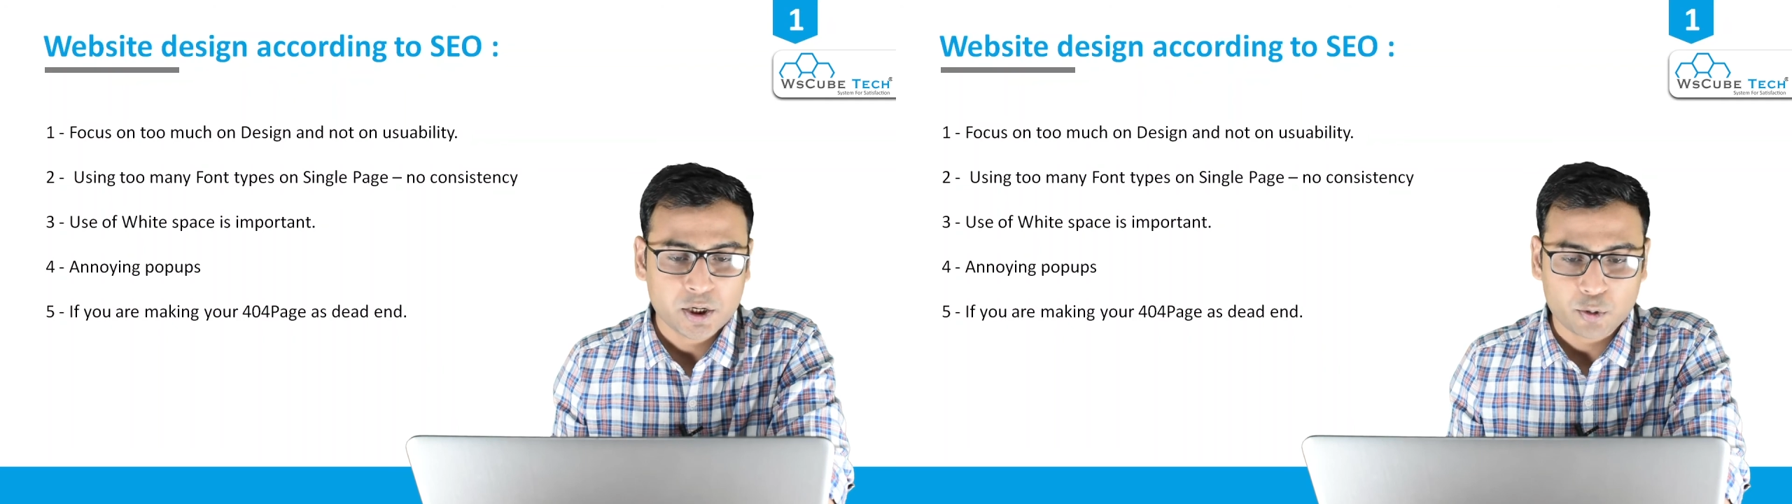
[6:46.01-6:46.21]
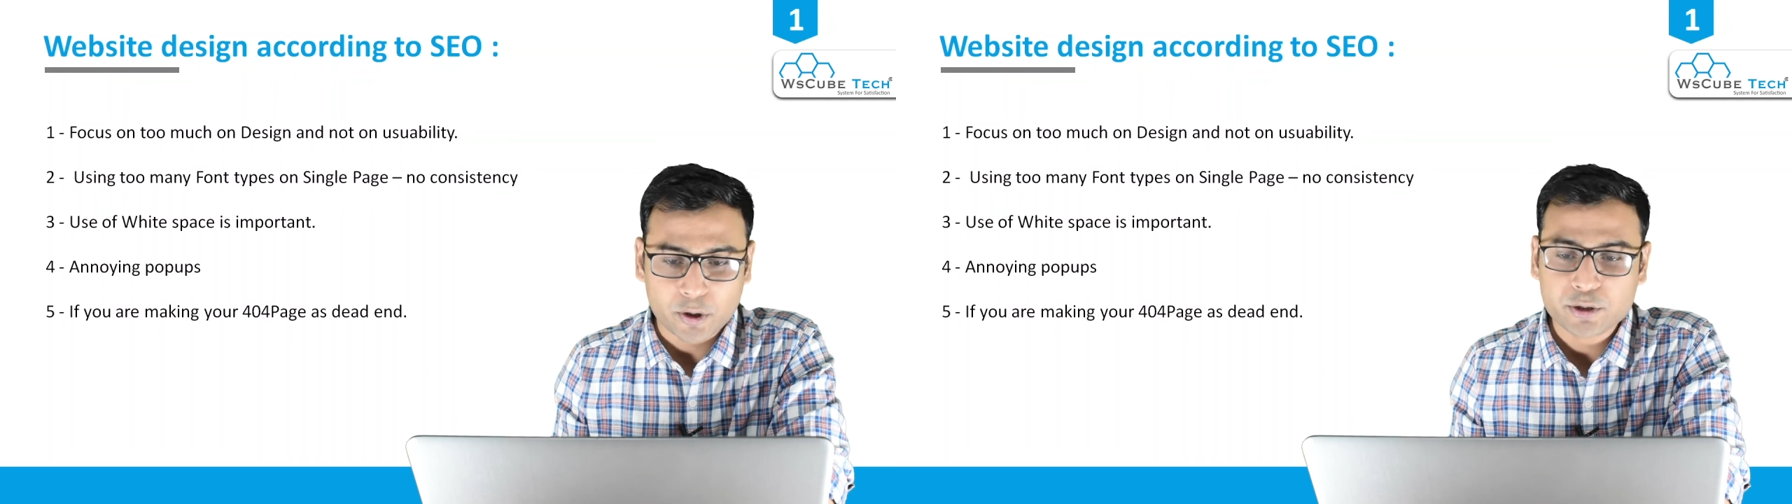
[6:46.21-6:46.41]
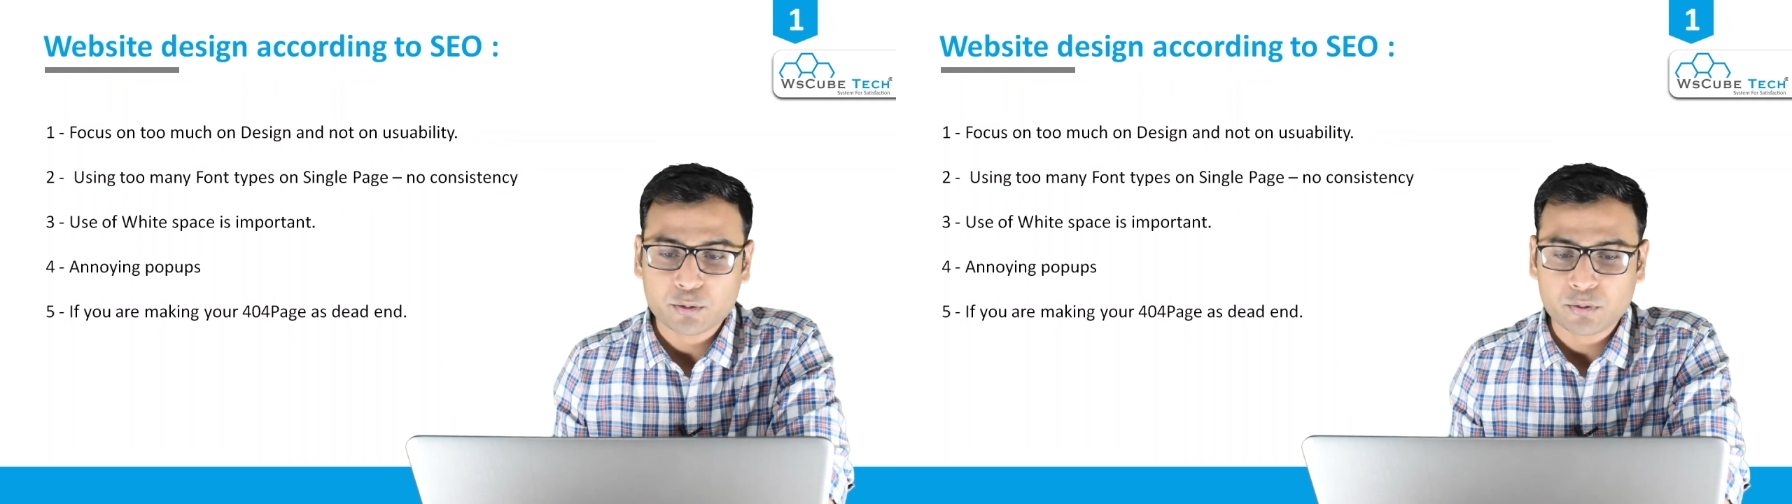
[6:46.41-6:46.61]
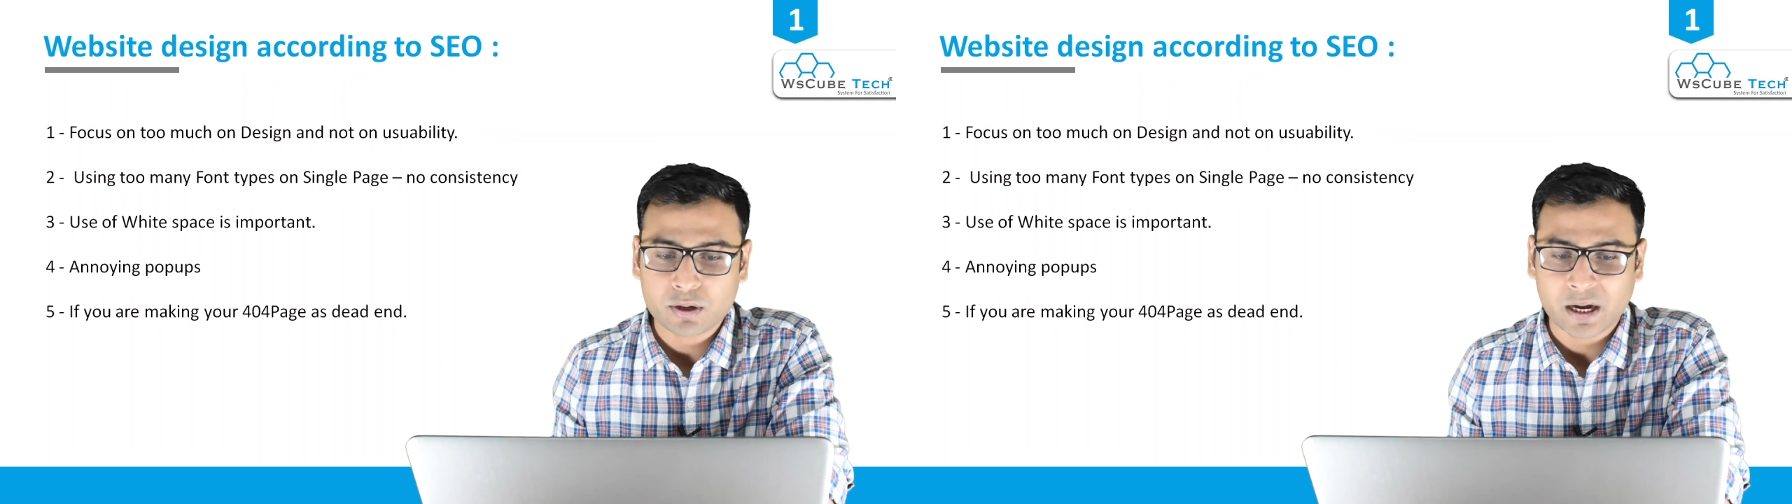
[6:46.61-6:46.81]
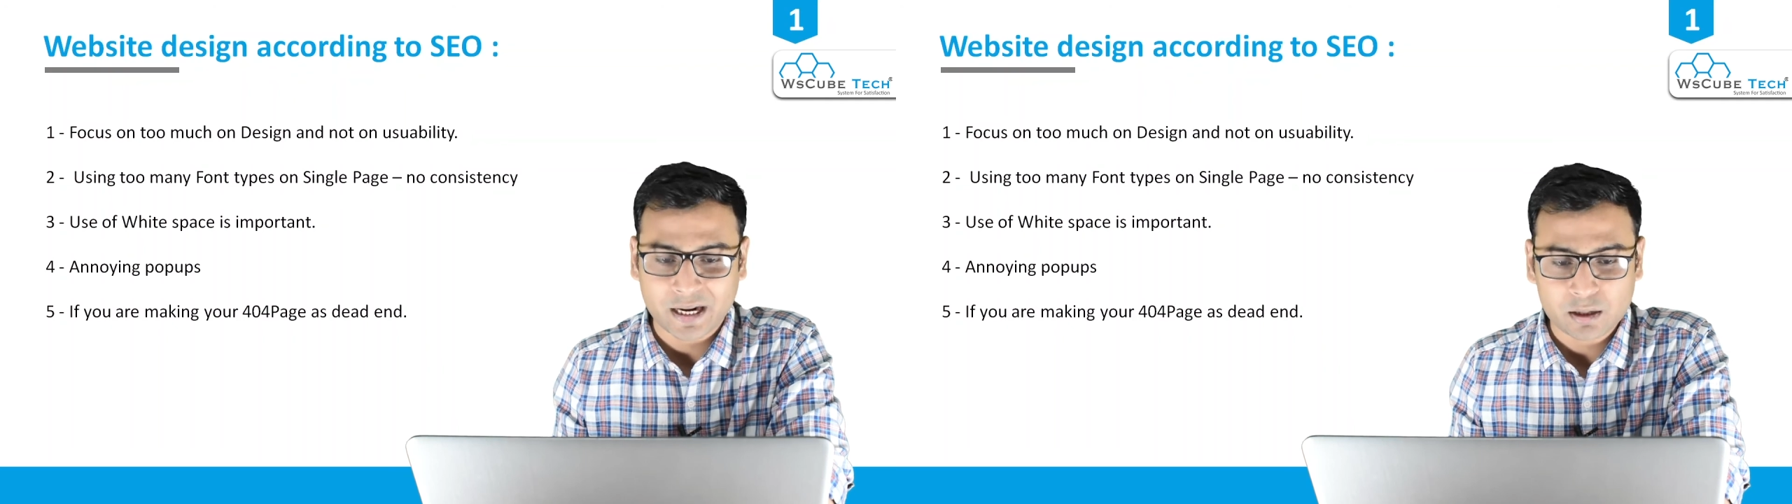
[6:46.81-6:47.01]
going to
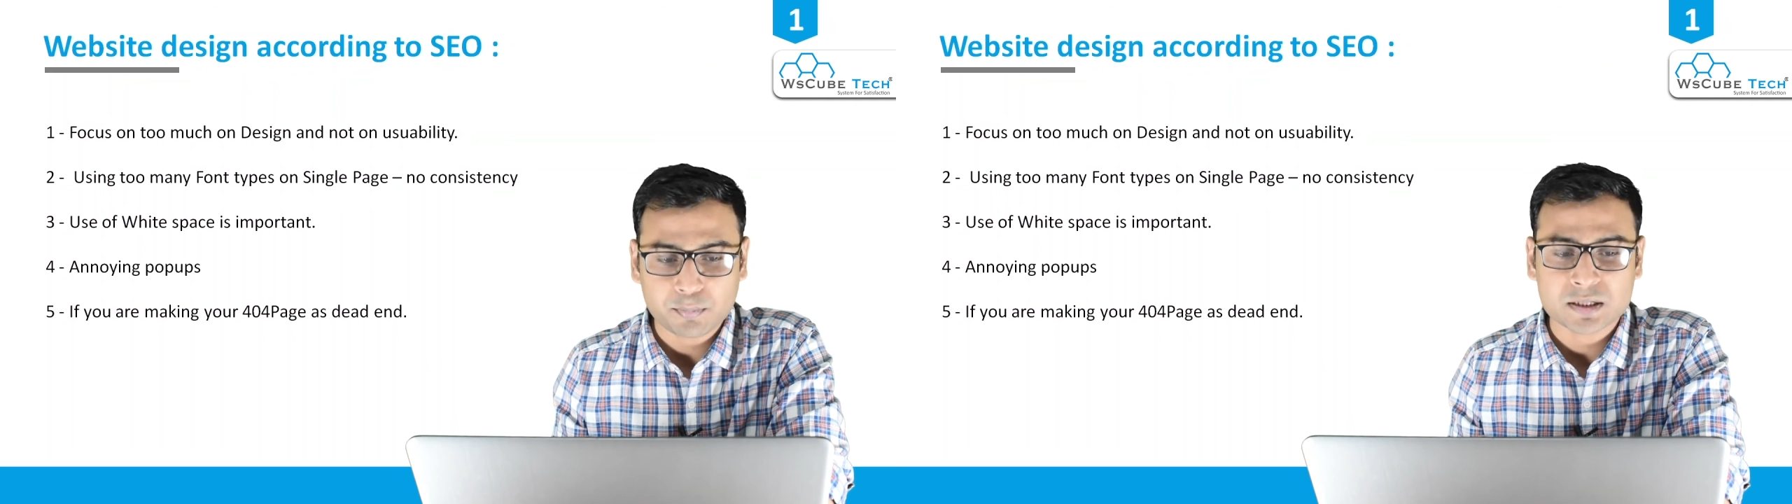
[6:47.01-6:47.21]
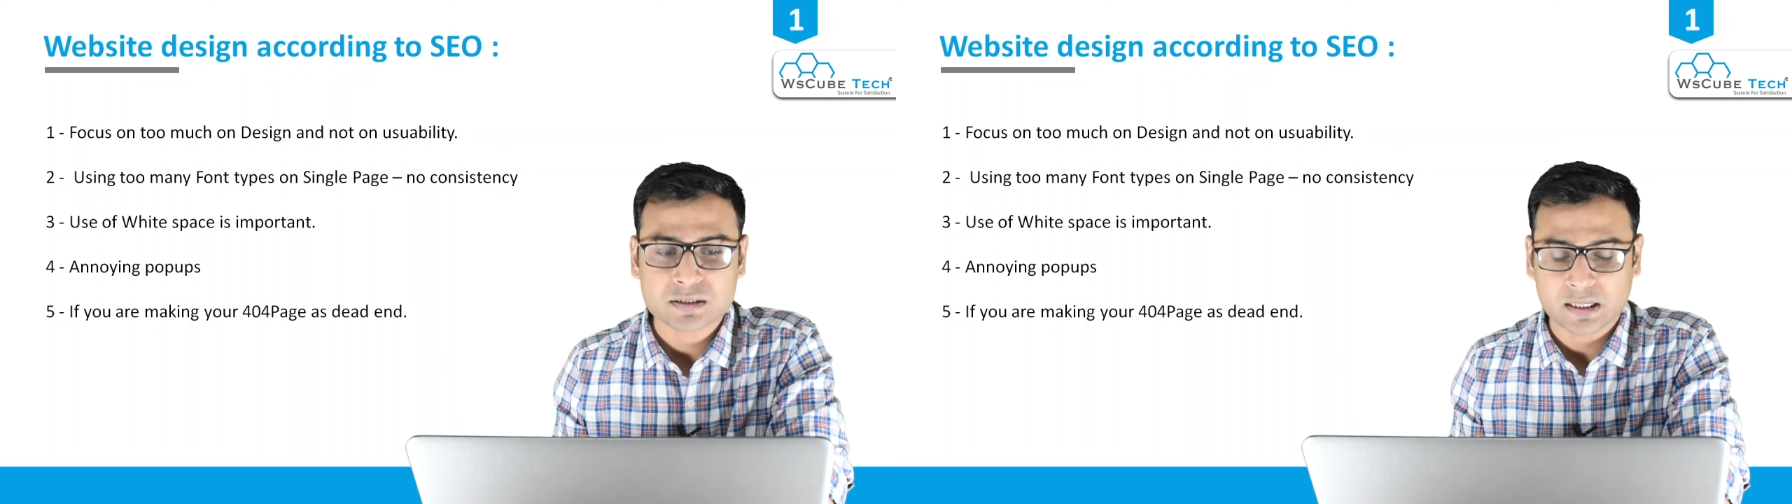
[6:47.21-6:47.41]
help us